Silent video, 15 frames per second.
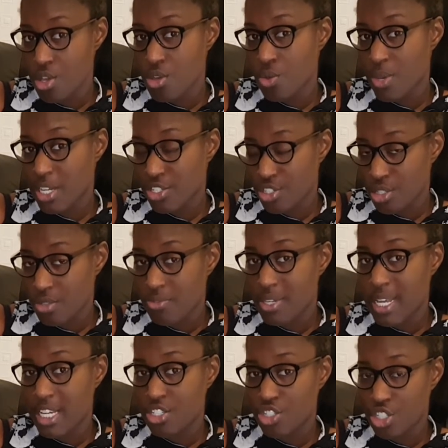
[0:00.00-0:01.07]
Question the
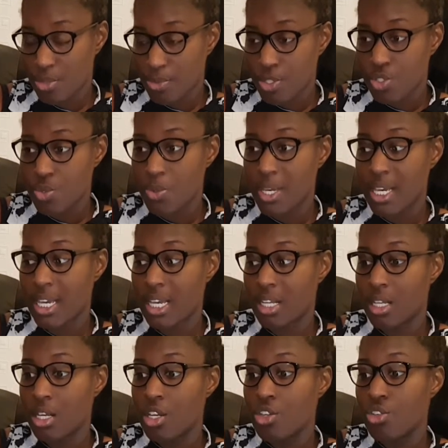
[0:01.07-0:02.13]
relationship between
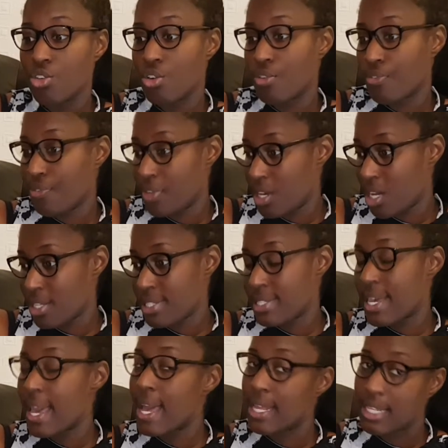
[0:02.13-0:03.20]
your
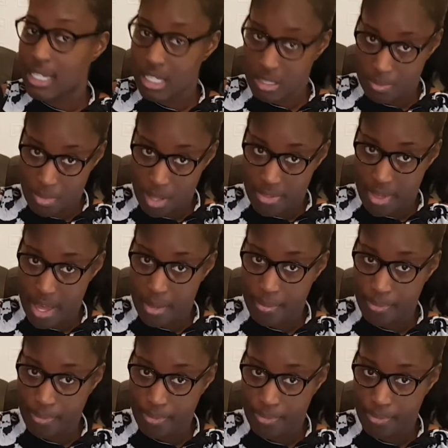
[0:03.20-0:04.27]
fiance and his mother.
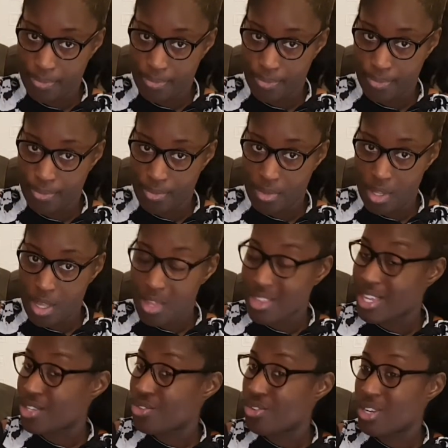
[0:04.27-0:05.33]

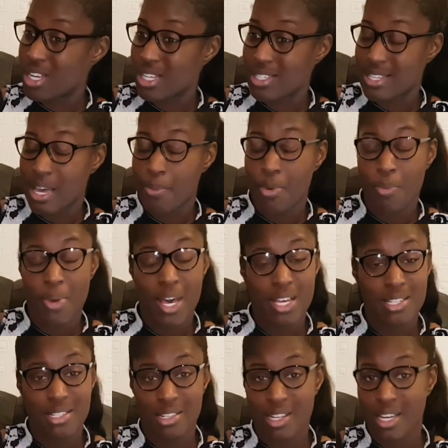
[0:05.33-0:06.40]
That's all I can say. But
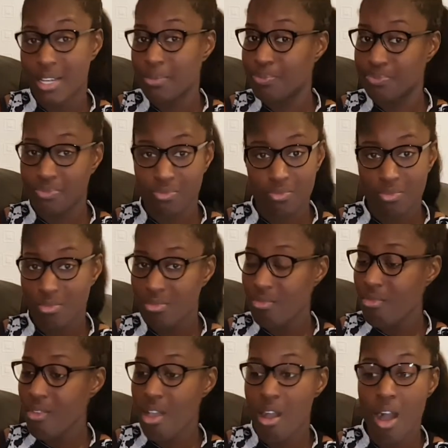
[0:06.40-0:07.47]
personally,
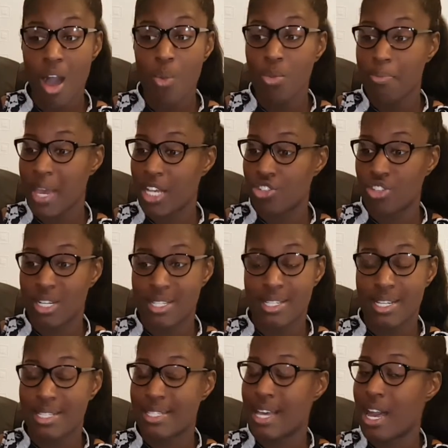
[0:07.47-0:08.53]
I would make sure I
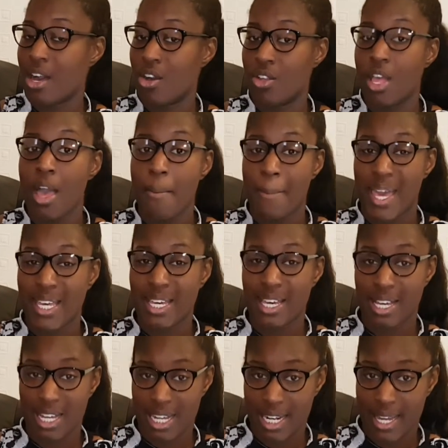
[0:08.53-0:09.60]
sit down, make
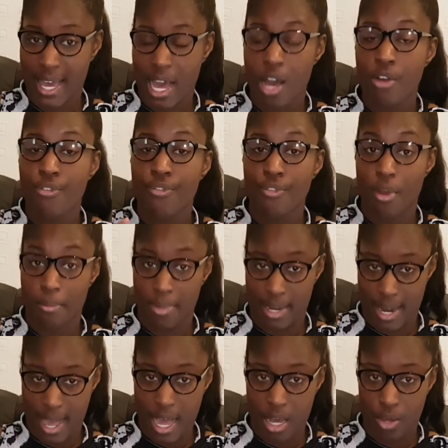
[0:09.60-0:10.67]
it clear from
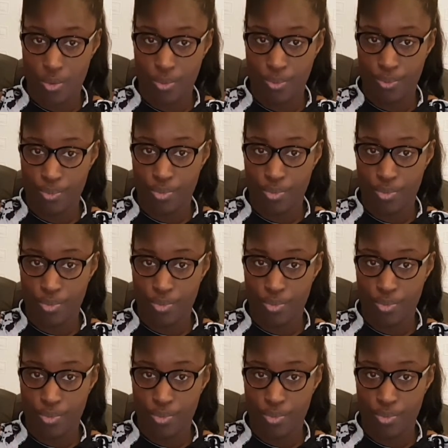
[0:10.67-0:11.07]
now.